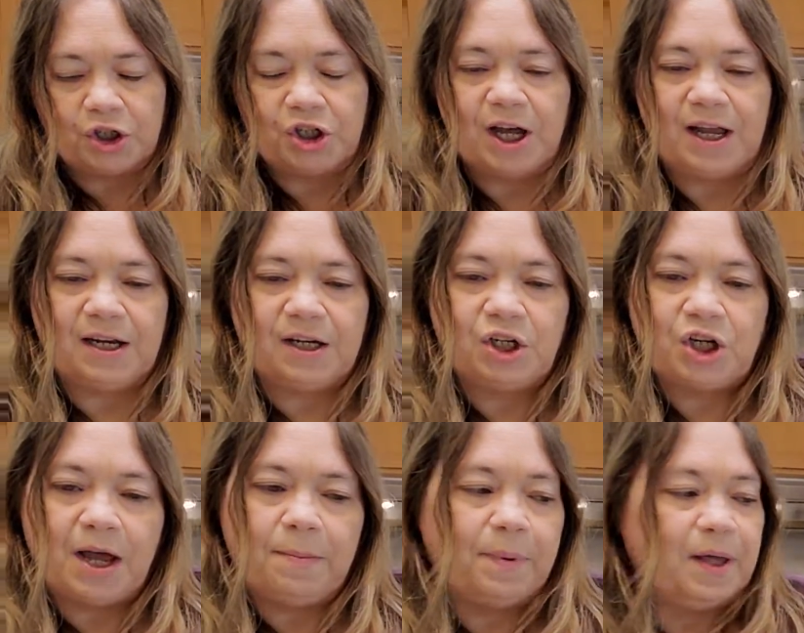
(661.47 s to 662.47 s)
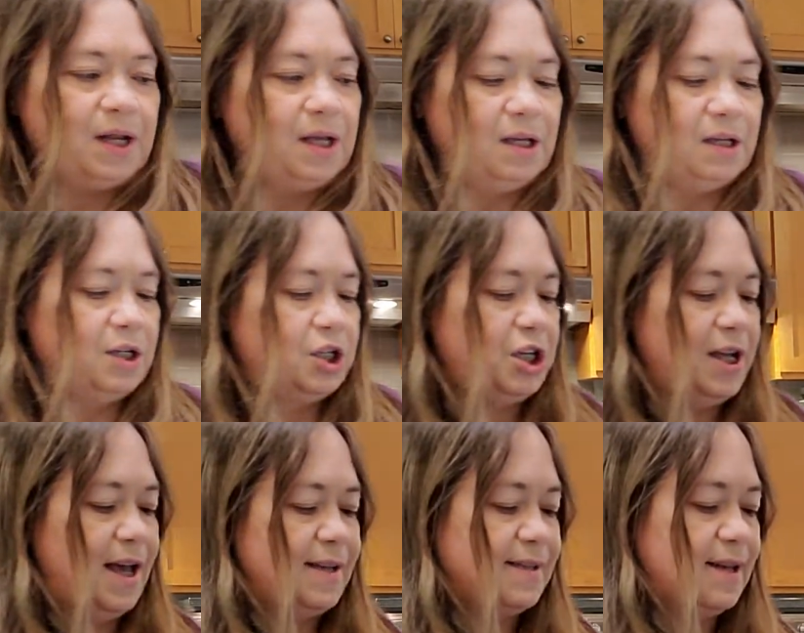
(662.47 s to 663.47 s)
Jen Chapin? She
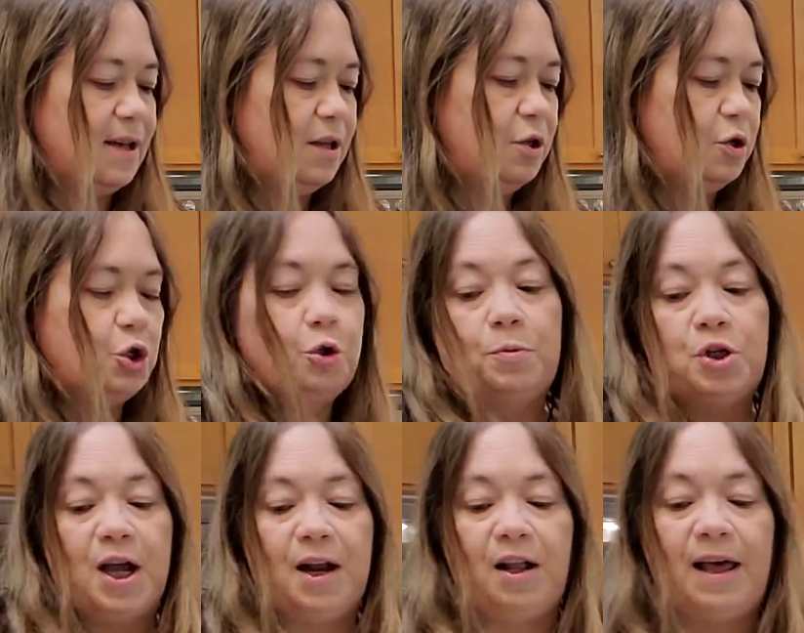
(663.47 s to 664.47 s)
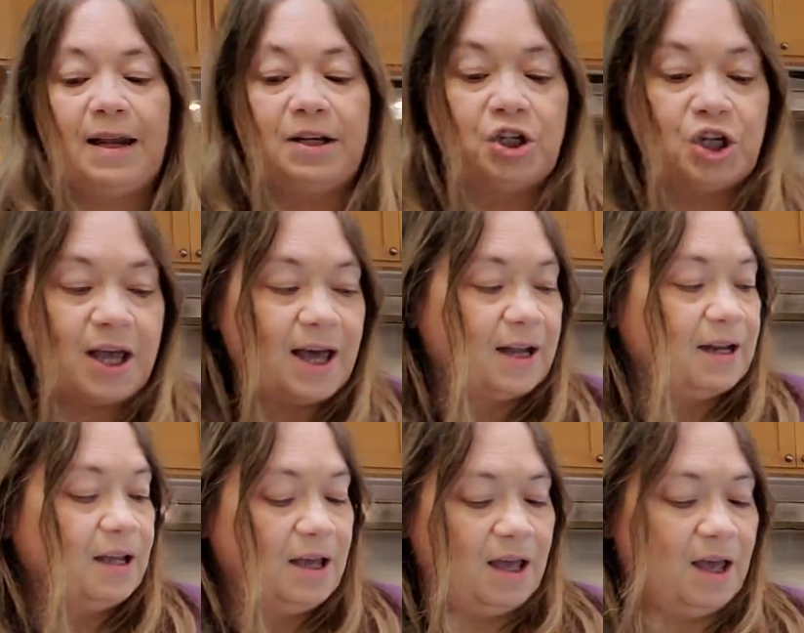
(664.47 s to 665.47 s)
has a YouTube channel, and Jen,
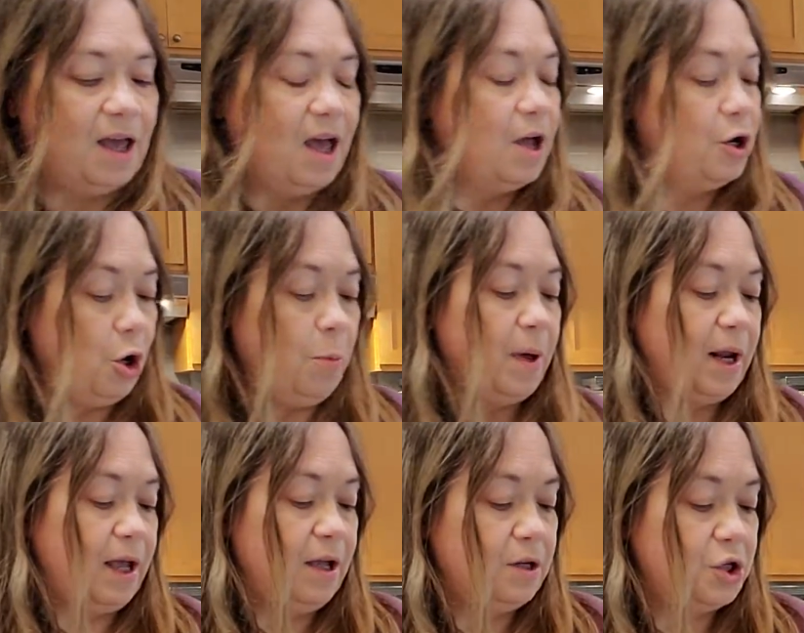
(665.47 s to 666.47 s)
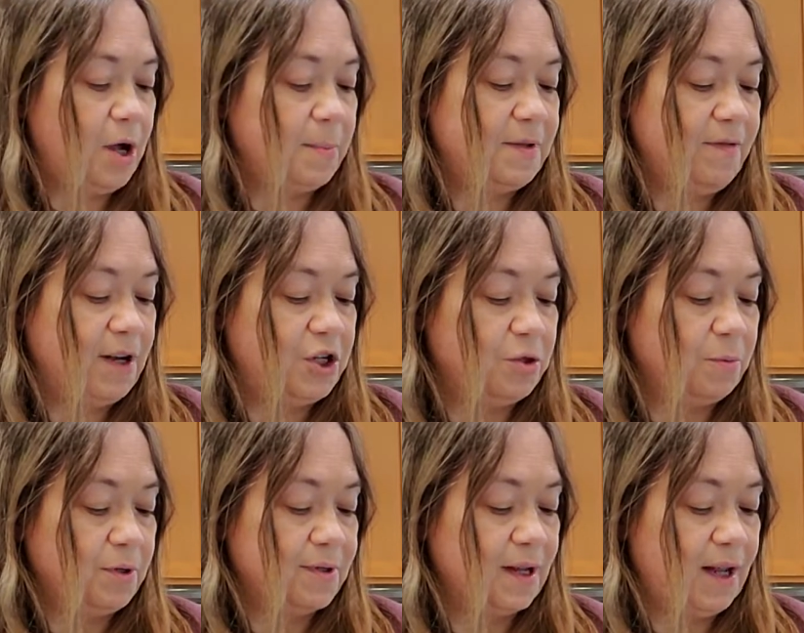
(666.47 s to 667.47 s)
nobody chops
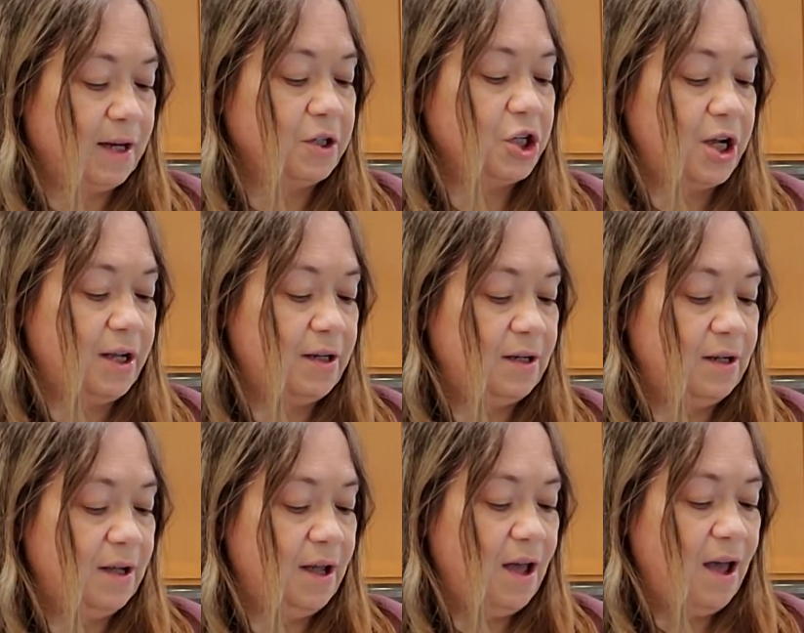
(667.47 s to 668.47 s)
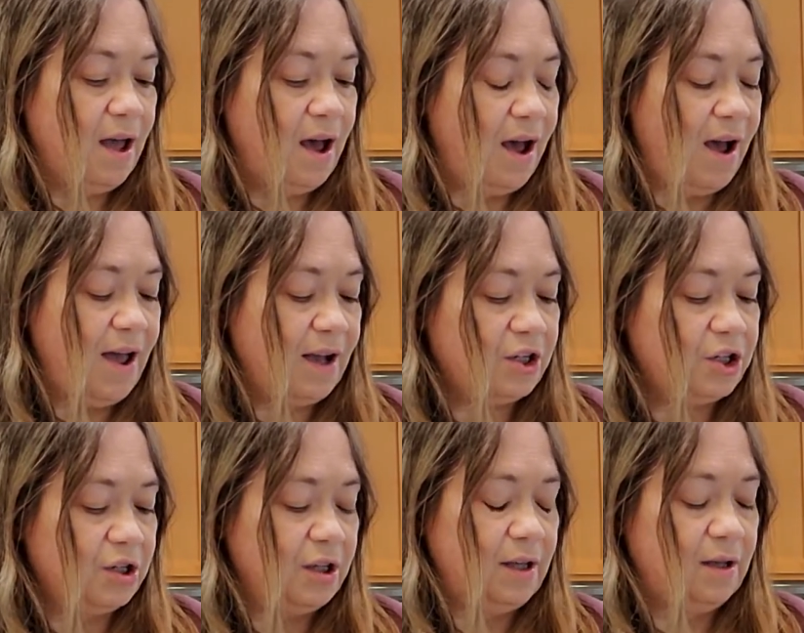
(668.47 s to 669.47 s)
vegetables like Jen. I
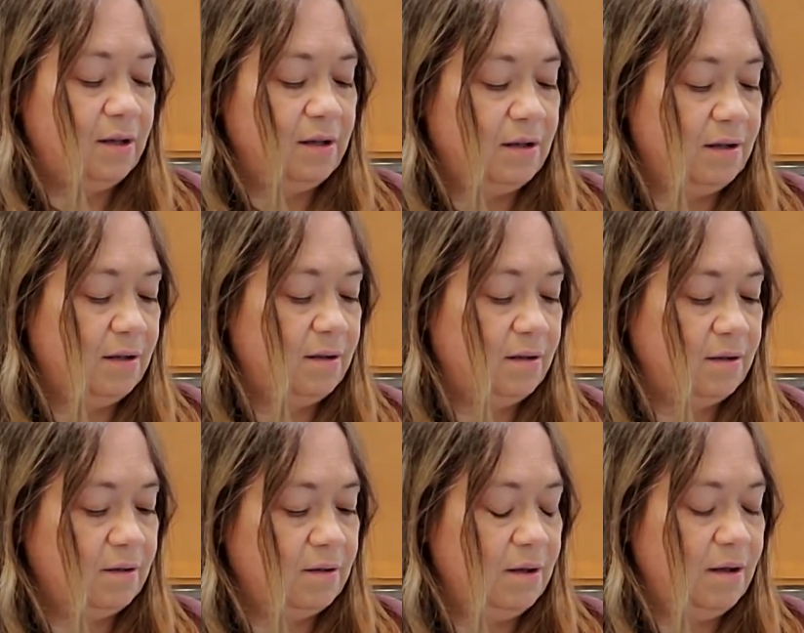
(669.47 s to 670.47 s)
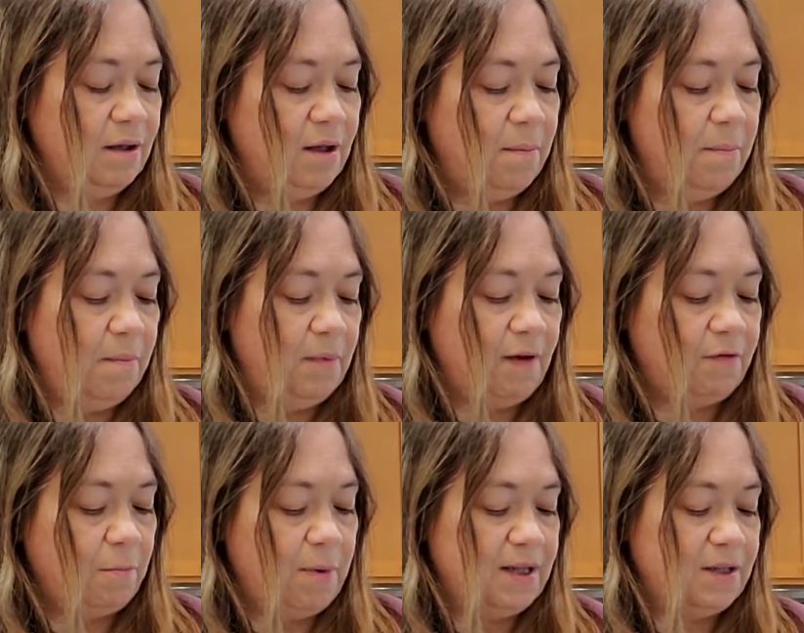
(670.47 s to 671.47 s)
actually left a
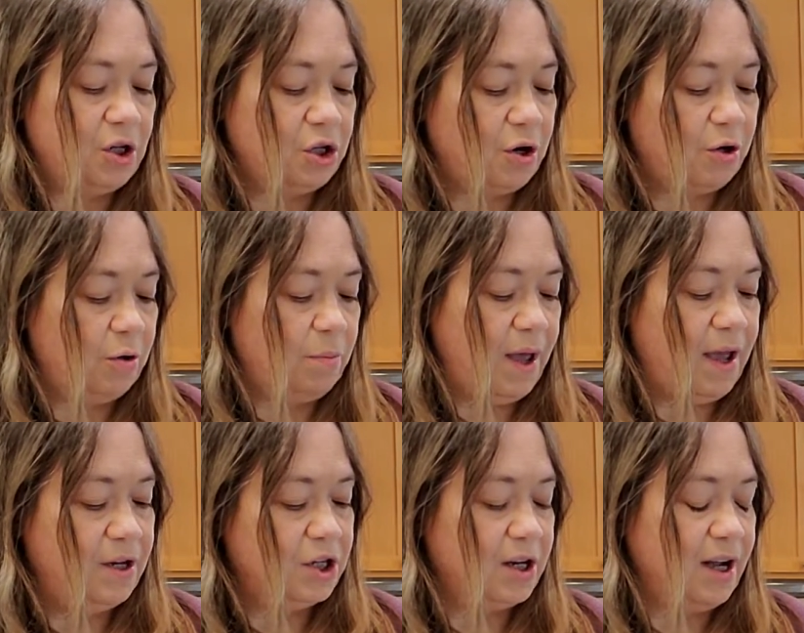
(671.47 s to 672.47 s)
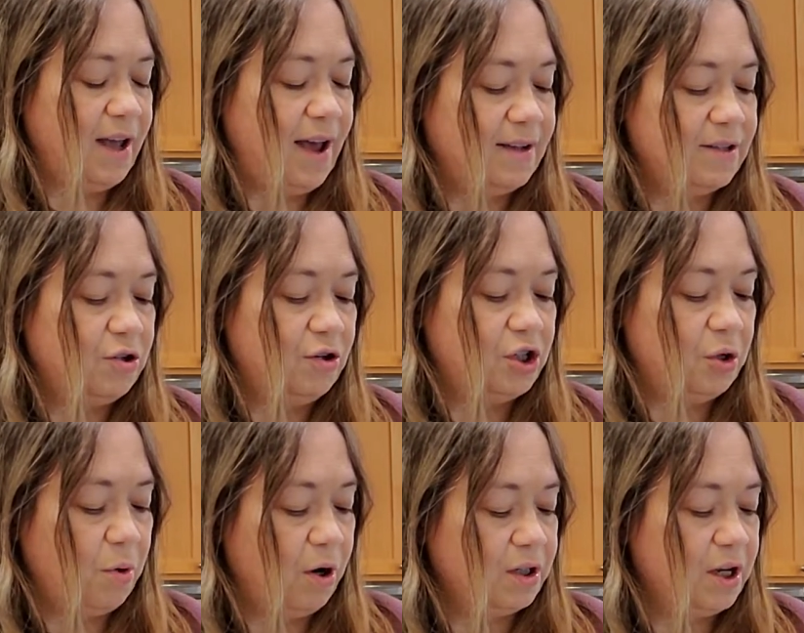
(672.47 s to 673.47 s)
message on her page and I asked her, she
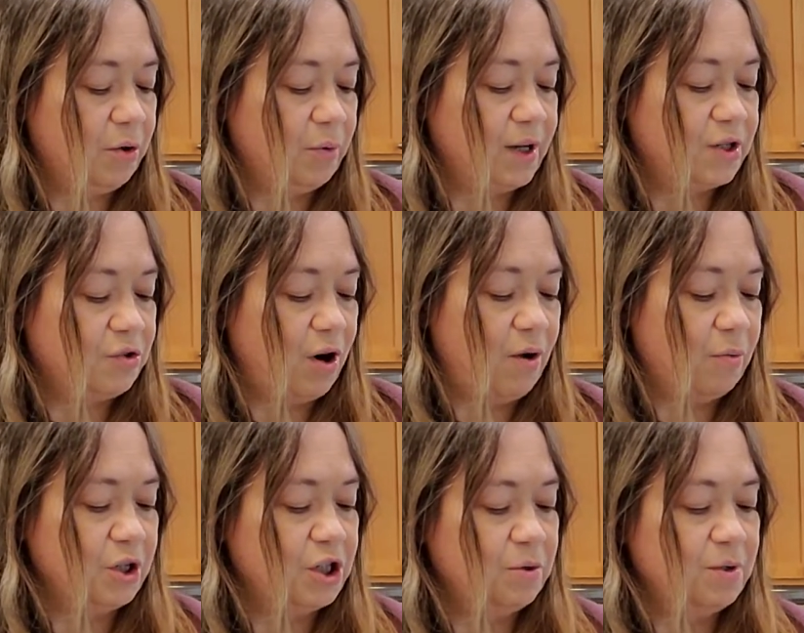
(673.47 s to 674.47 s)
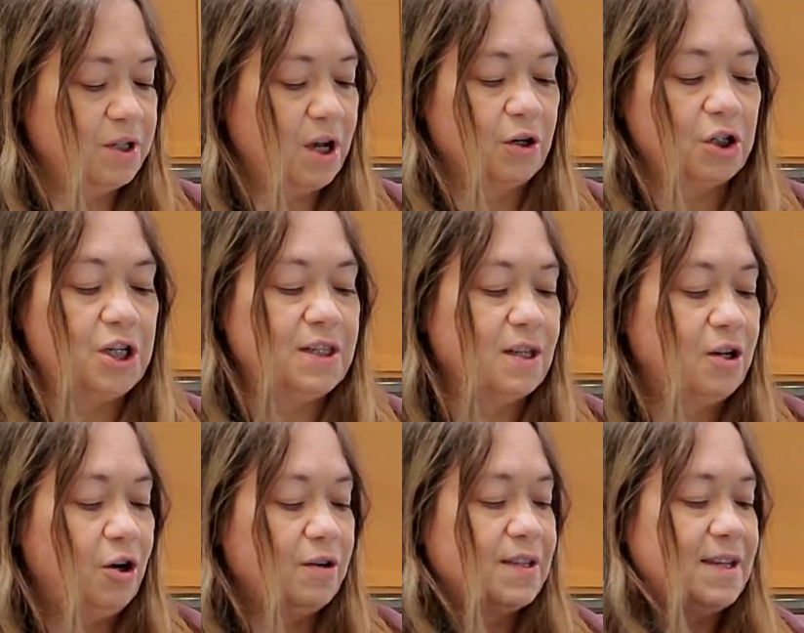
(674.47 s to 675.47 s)
worked at a restaurant when she was younger. She's a
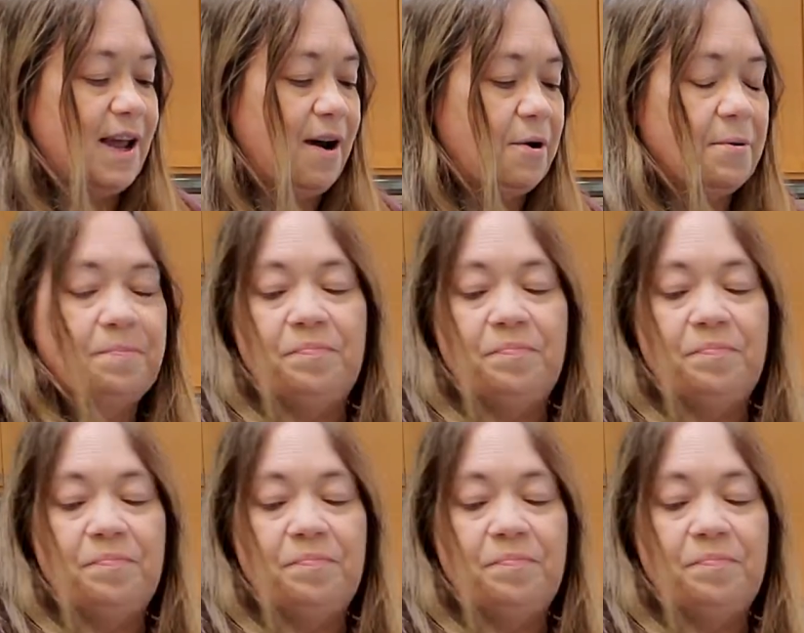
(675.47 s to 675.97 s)
nurse now.